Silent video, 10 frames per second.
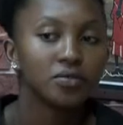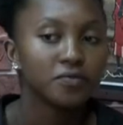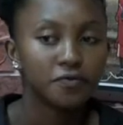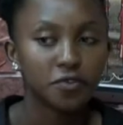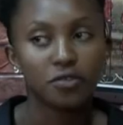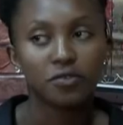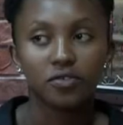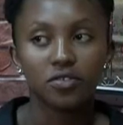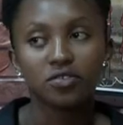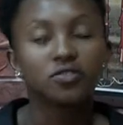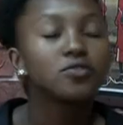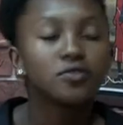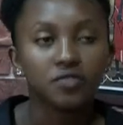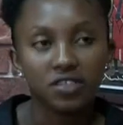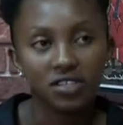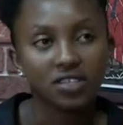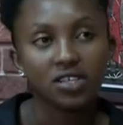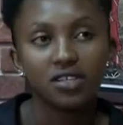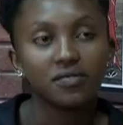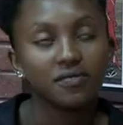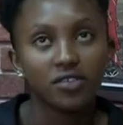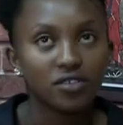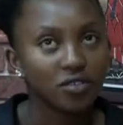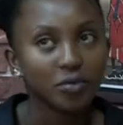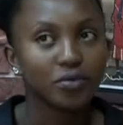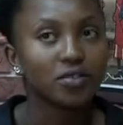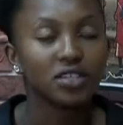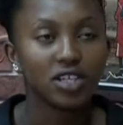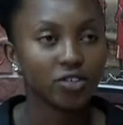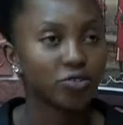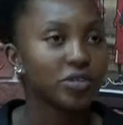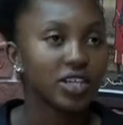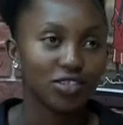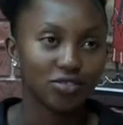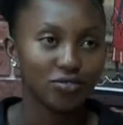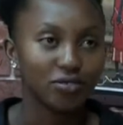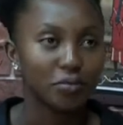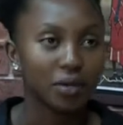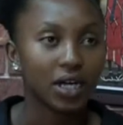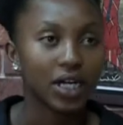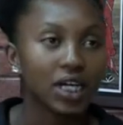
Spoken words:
For those who visited, for example, the Nairobi National Park,